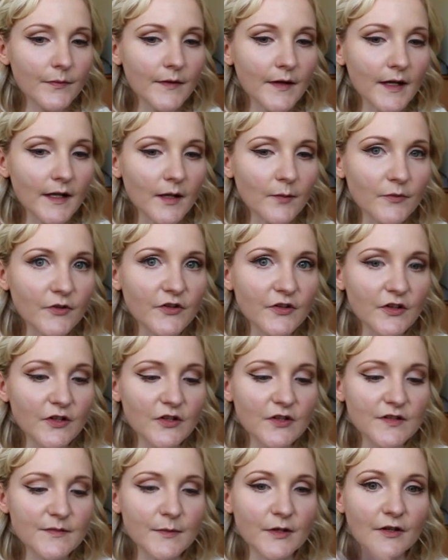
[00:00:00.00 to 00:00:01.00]
And I'm just going
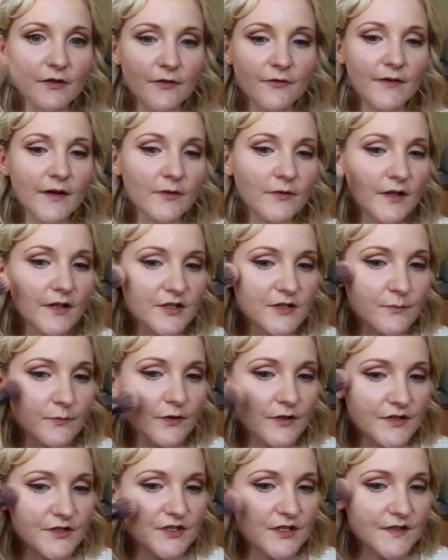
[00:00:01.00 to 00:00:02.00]
to use my other foundation
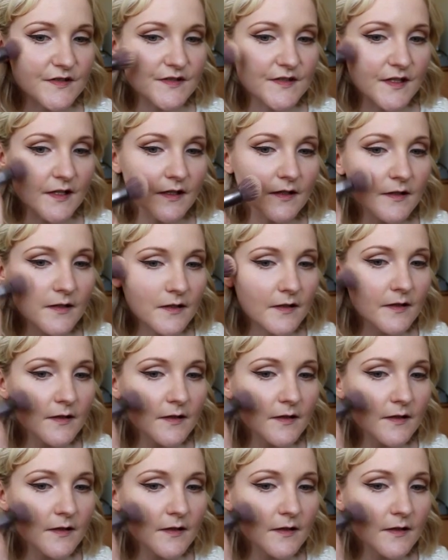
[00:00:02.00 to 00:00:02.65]
brush just to